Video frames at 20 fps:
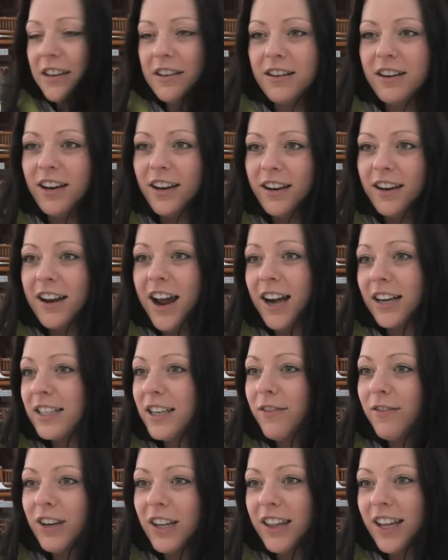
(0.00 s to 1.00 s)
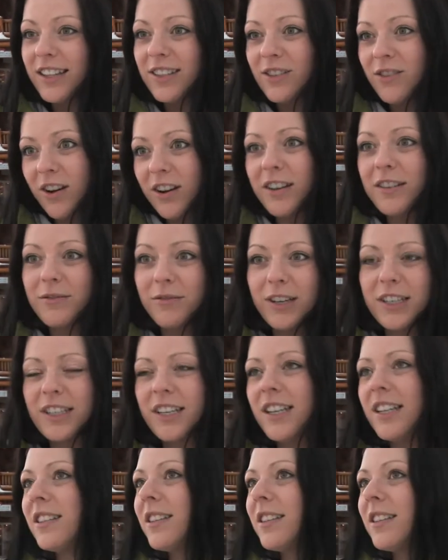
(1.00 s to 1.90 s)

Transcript: in an activity that's not as risky,